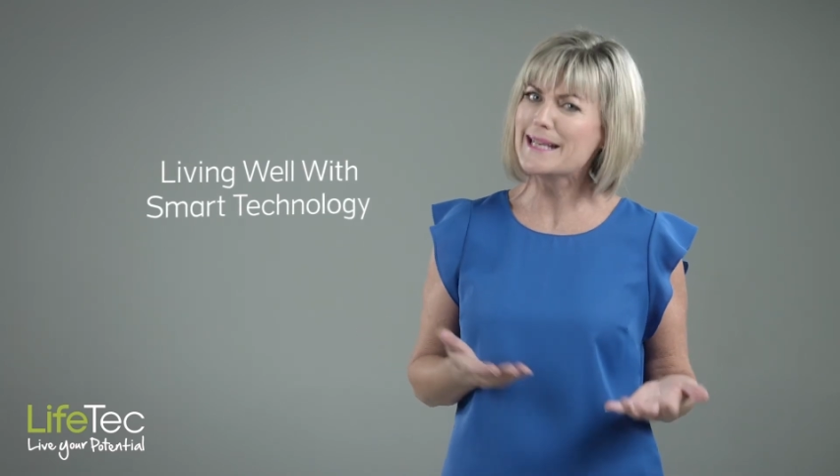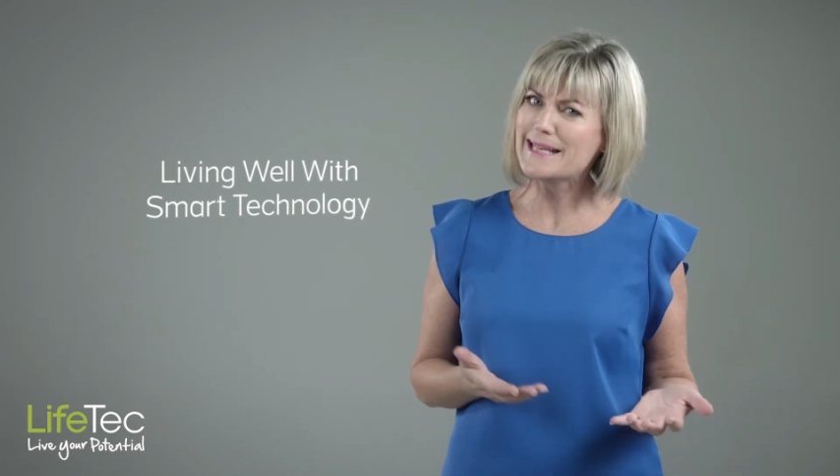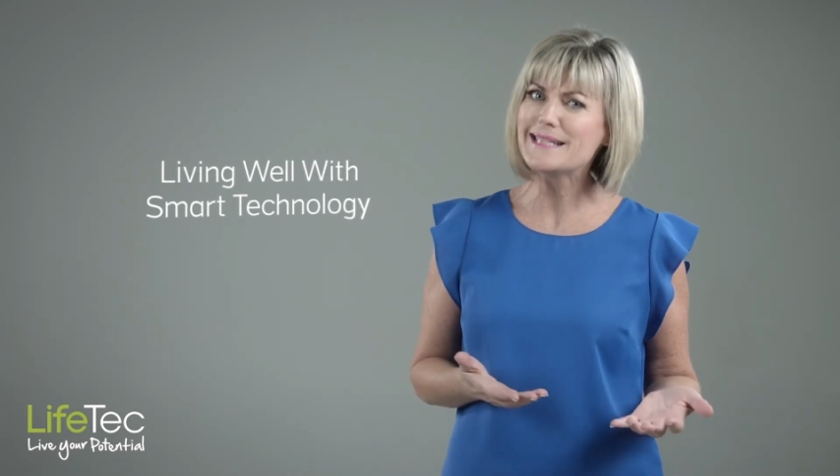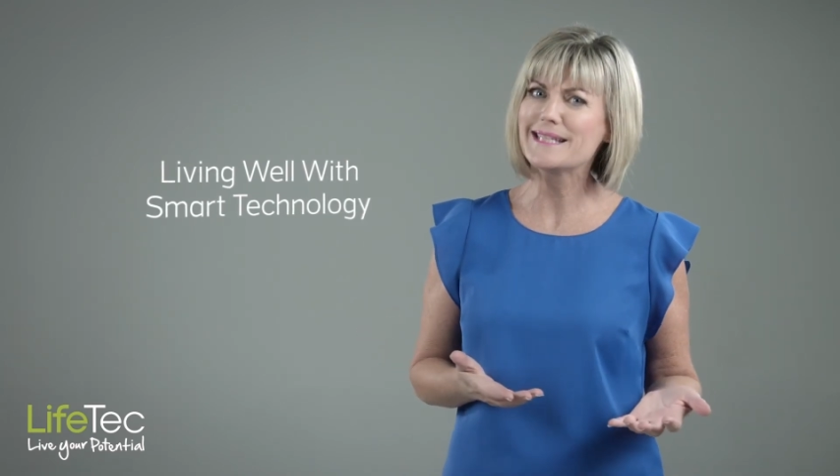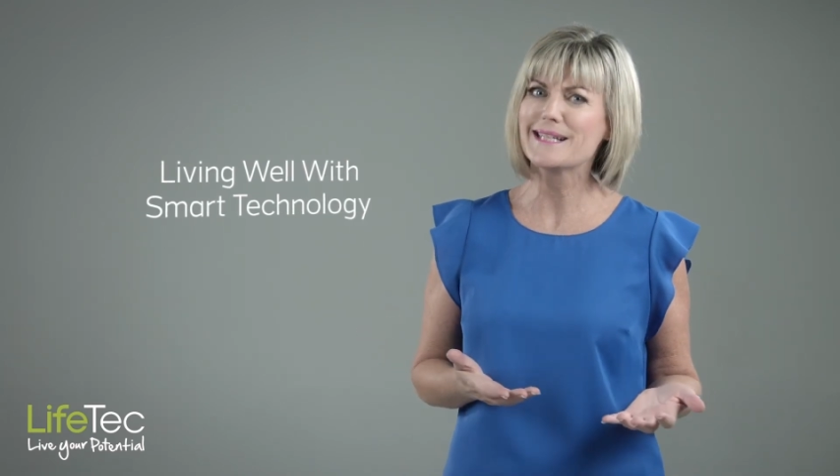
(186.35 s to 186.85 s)

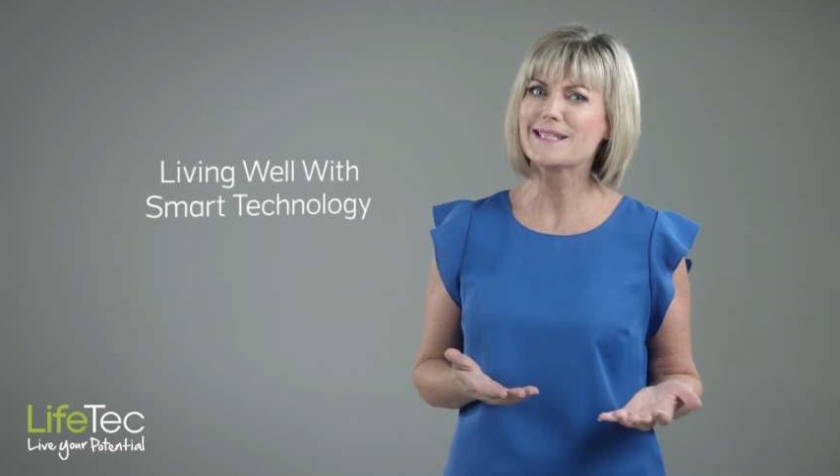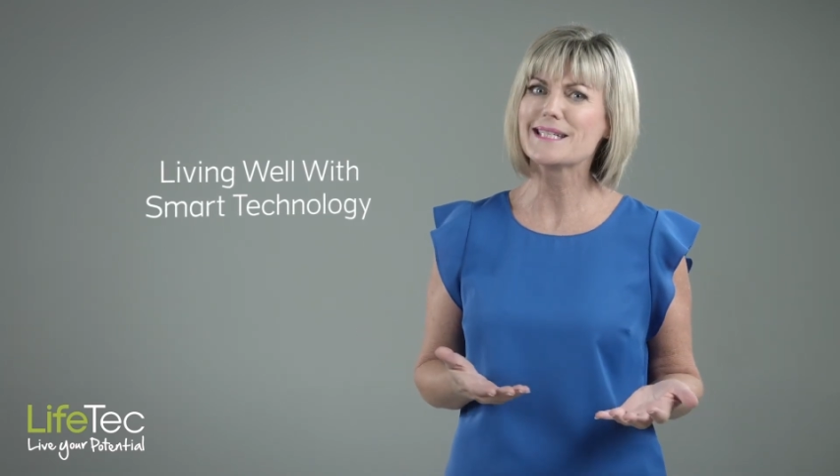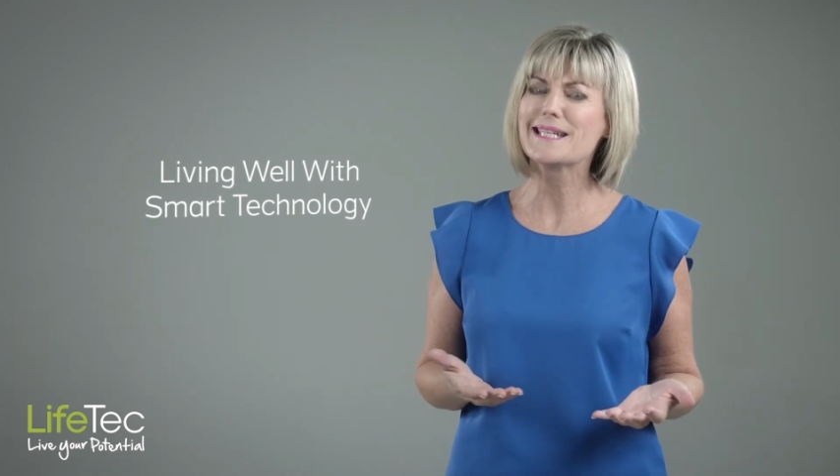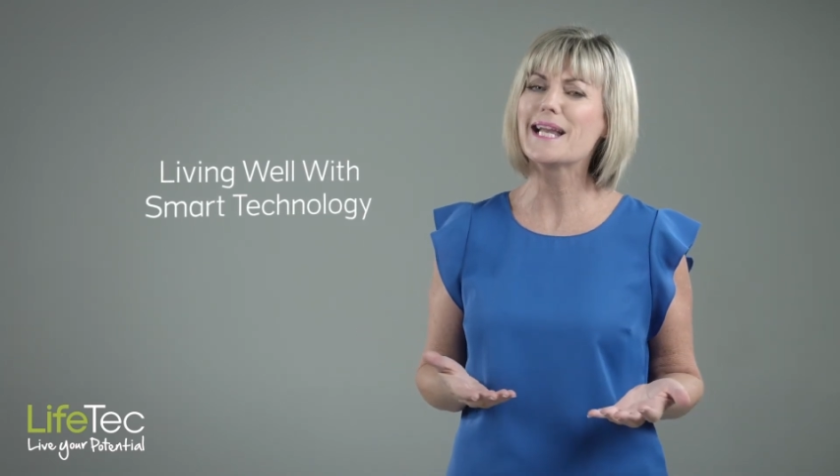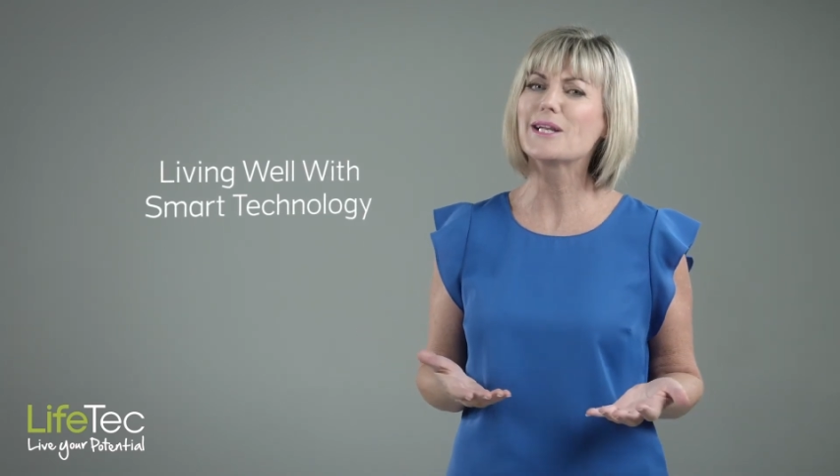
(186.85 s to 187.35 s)
easier to
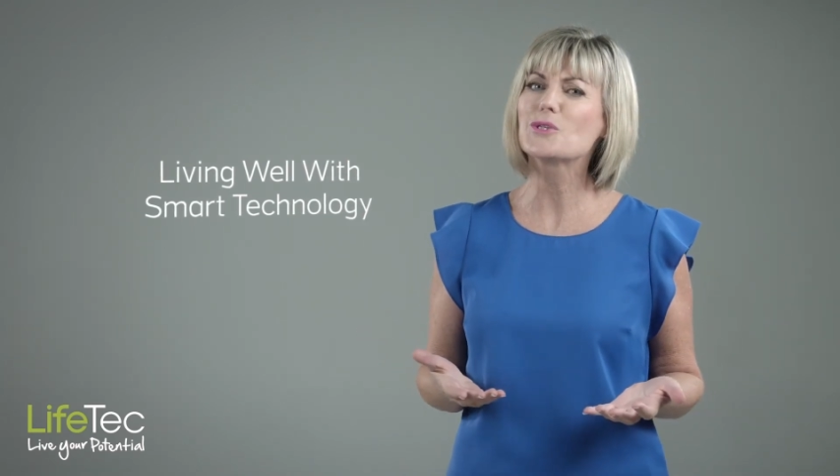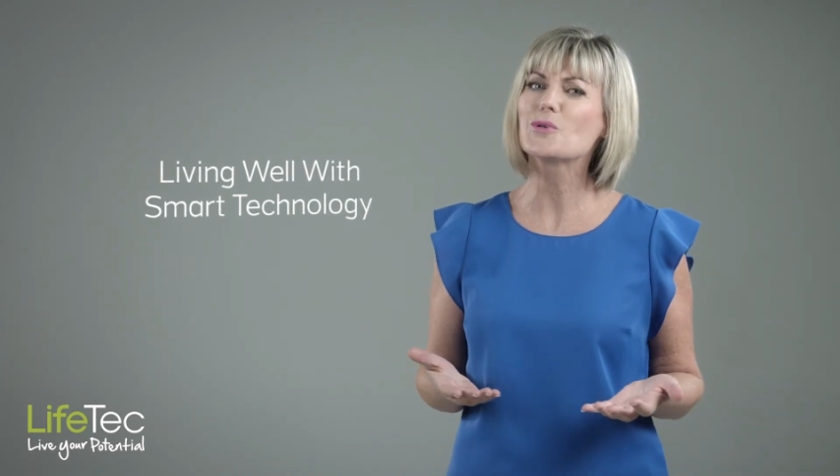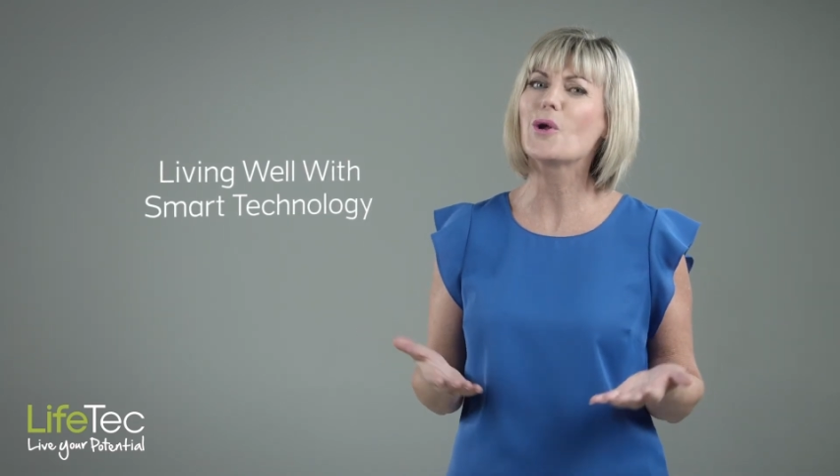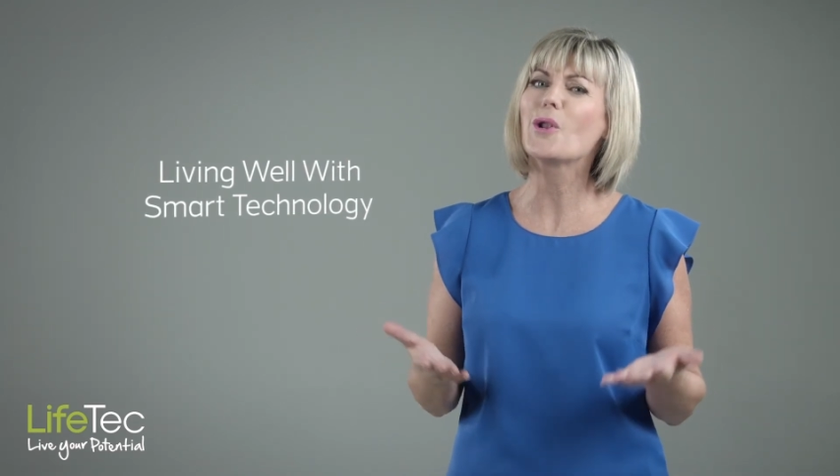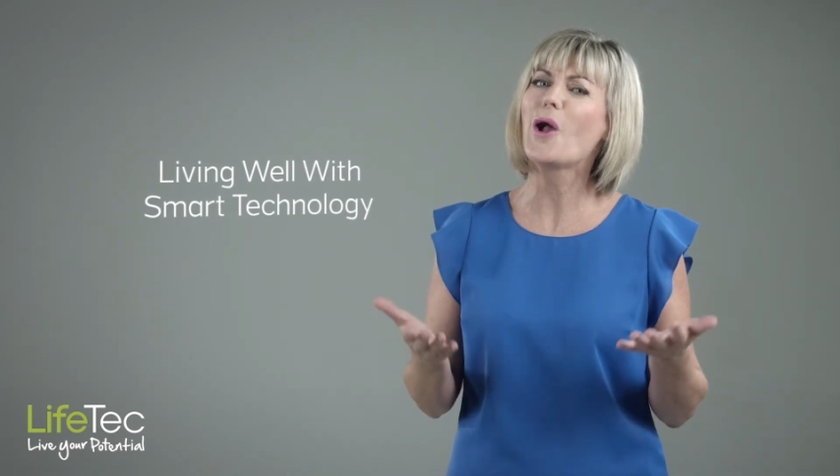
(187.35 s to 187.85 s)
take
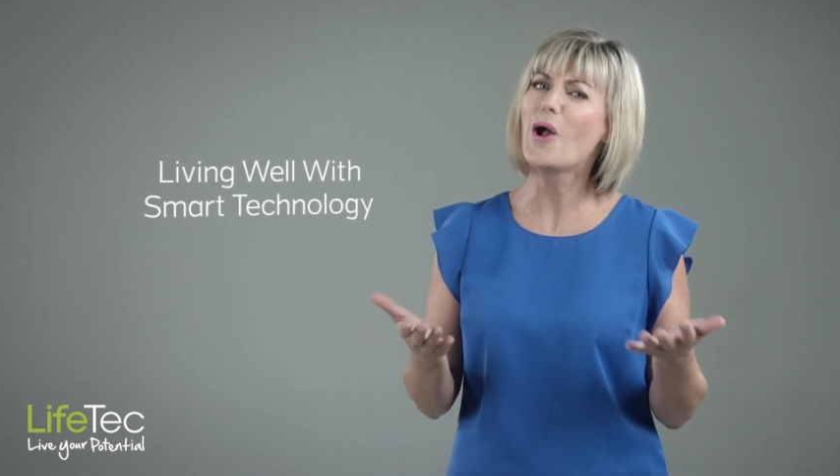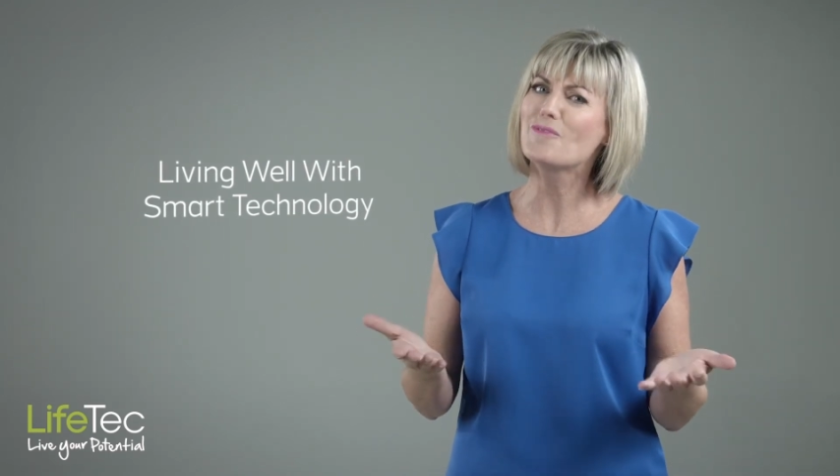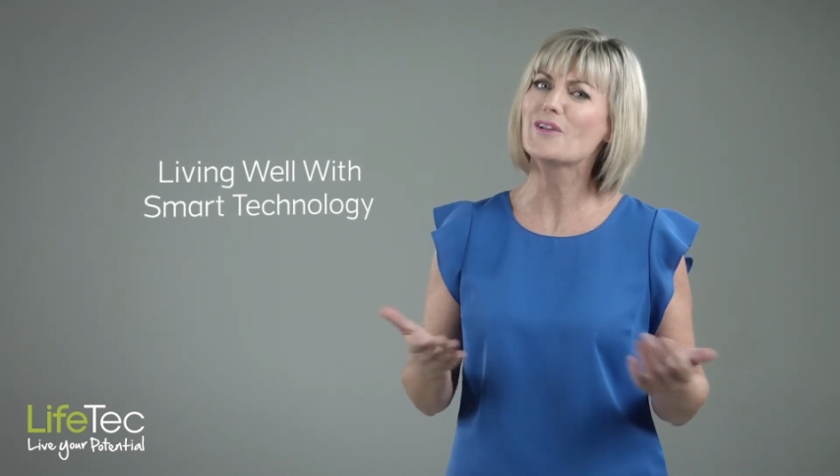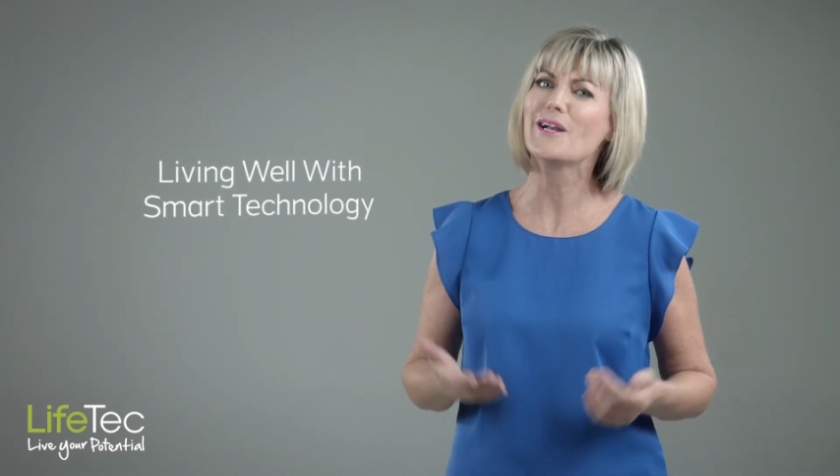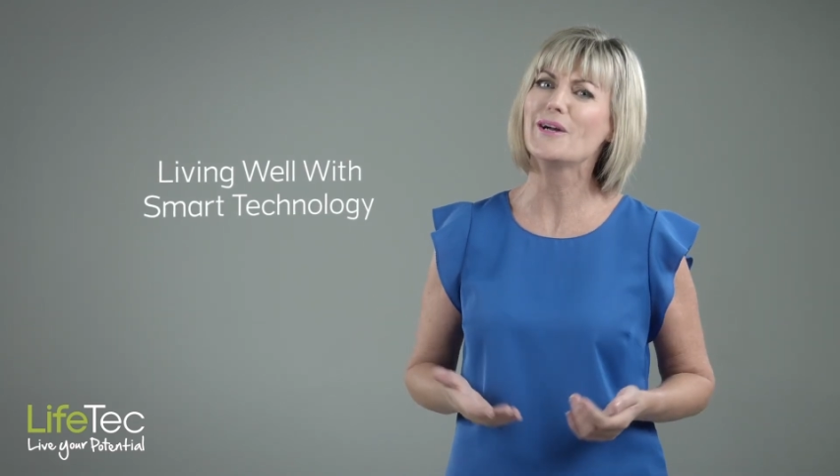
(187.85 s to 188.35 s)
control
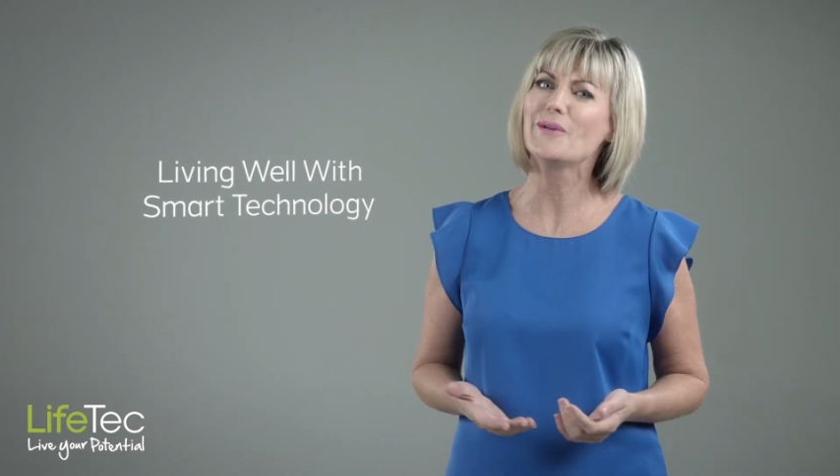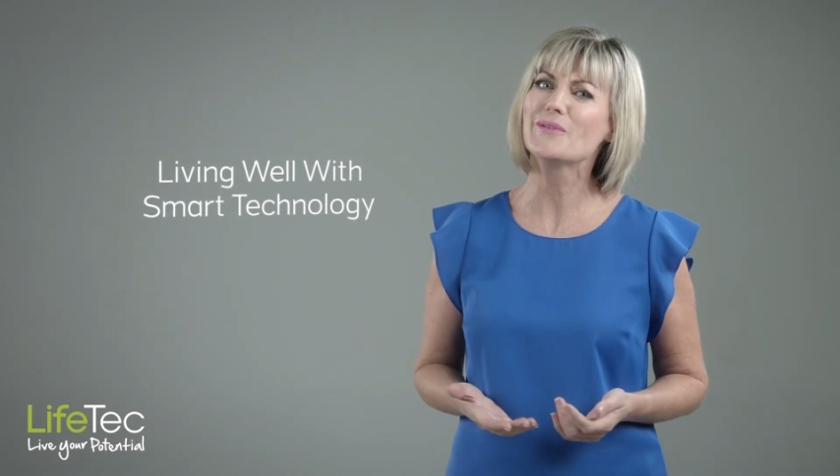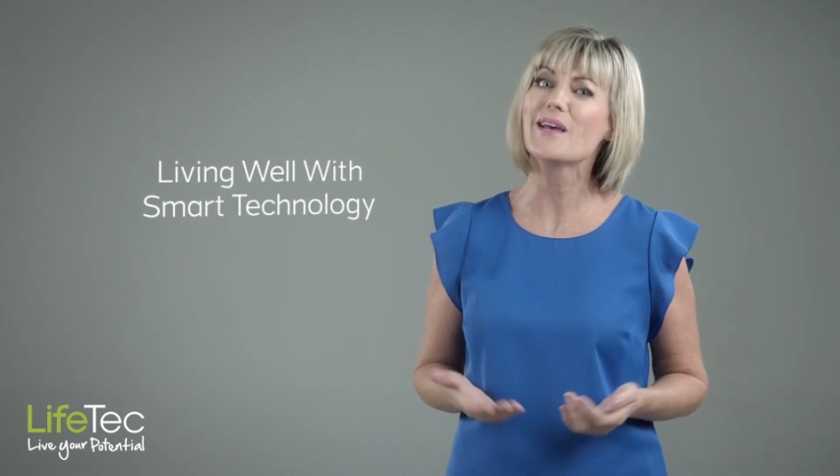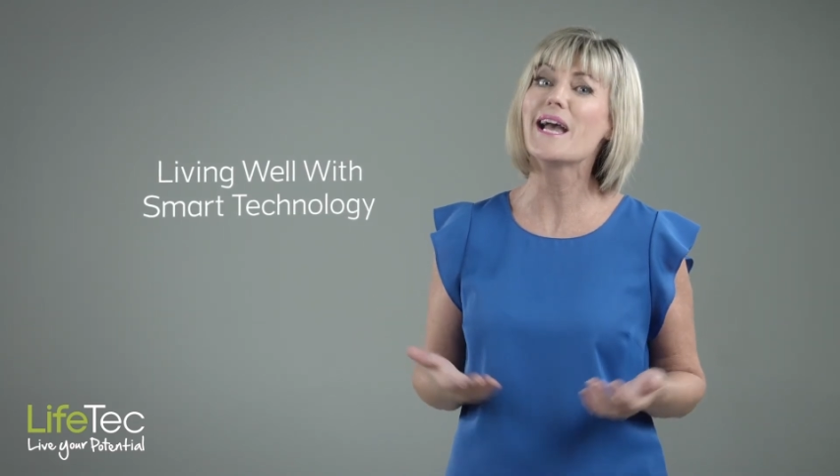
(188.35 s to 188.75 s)
of your health